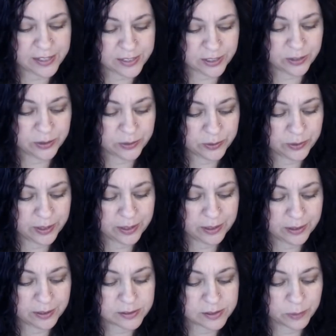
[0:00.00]
do
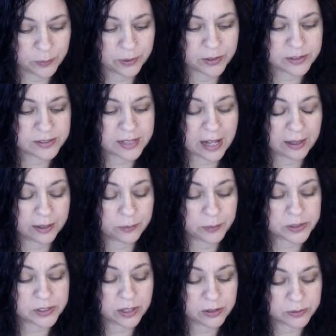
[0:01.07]
is the word salad,
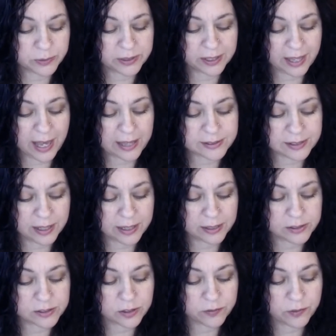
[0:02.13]
which goes with the
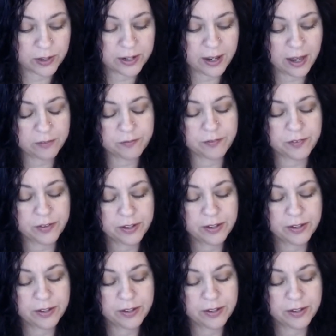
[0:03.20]
gaslighting. So if enough